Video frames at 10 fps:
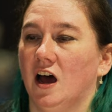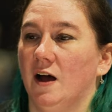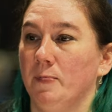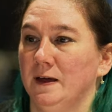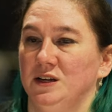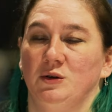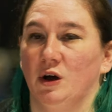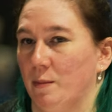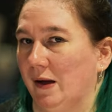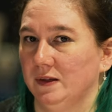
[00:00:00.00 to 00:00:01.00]
um, that you
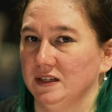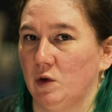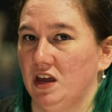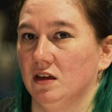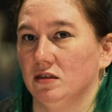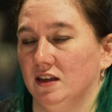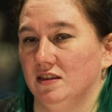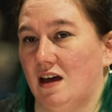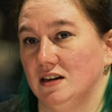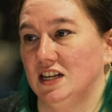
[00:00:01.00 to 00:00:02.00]
heard about this week,
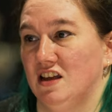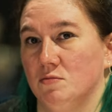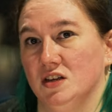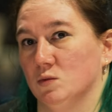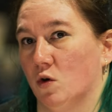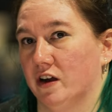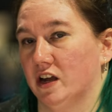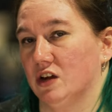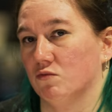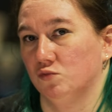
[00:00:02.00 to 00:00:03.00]
that that team is
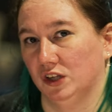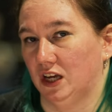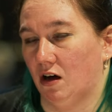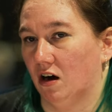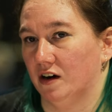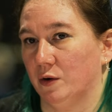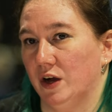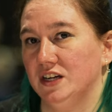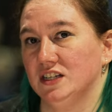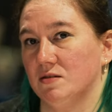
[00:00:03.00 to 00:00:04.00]
working really hard
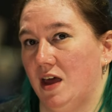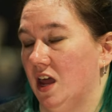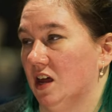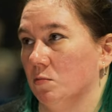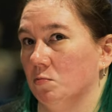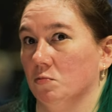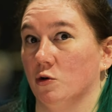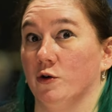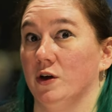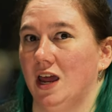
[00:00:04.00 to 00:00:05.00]
on to make
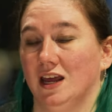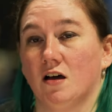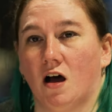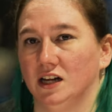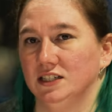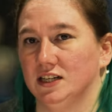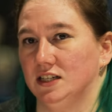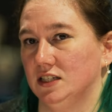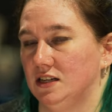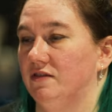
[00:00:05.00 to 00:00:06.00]
creating
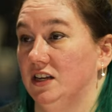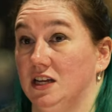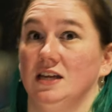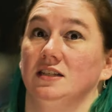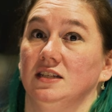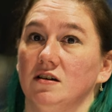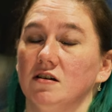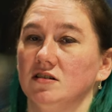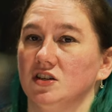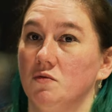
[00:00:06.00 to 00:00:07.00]
content even
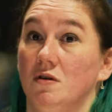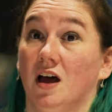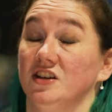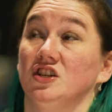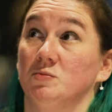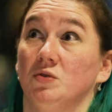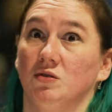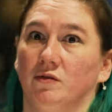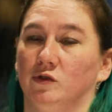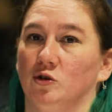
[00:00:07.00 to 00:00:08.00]
easier. So not just
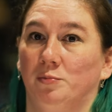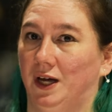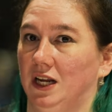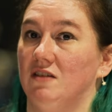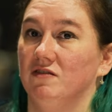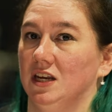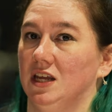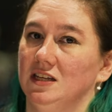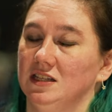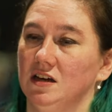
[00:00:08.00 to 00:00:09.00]
beautiful, but even
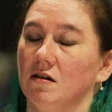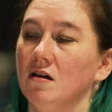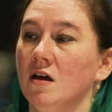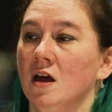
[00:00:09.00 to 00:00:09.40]
easier.